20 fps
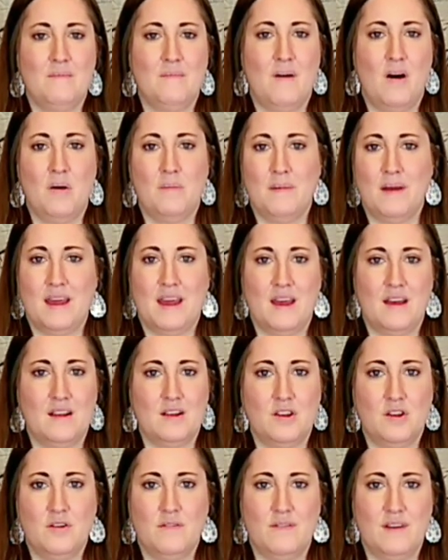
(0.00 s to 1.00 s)
all my
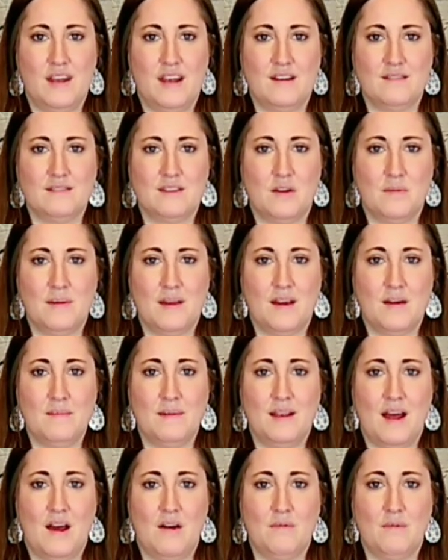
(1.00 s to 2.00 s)
new videos I'll be
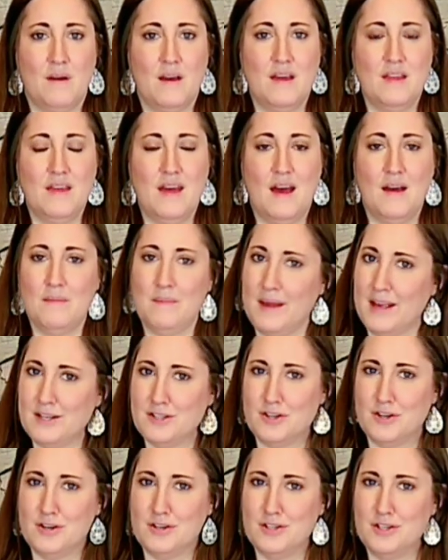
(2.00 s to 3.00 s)
coming out with. And make
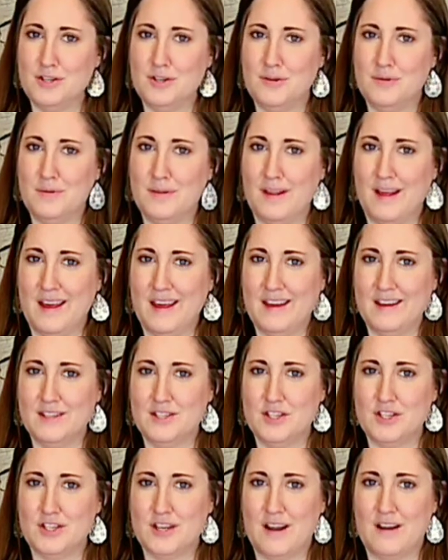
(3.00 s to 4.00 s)
sure to like and
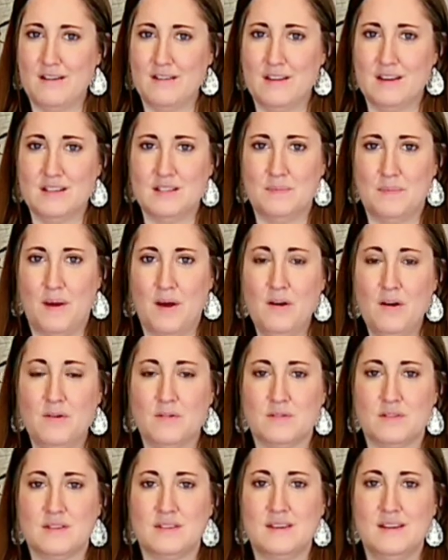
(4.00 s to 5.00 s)
share this
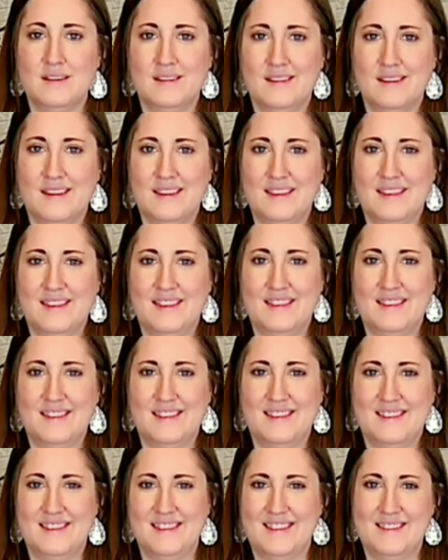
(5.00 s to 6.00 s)
post.
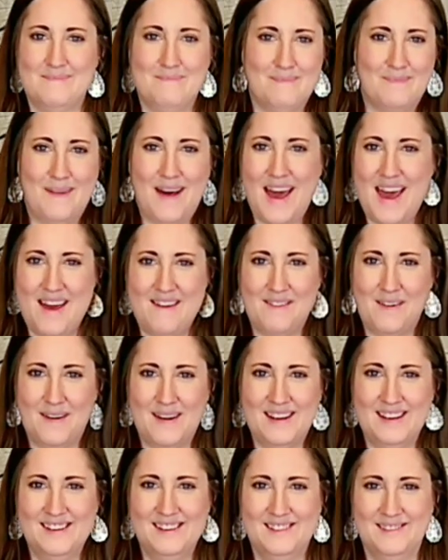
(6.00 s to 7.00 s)
Bye,
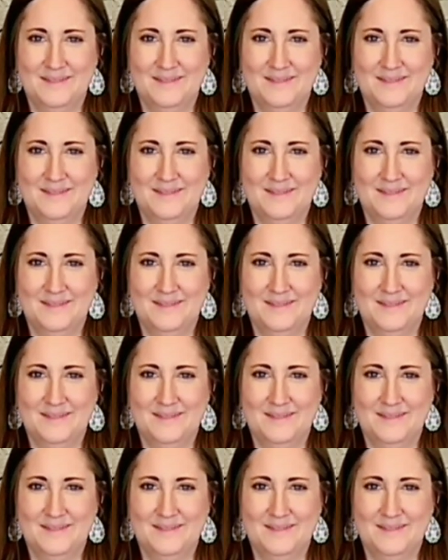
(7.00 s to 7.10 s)
everyone.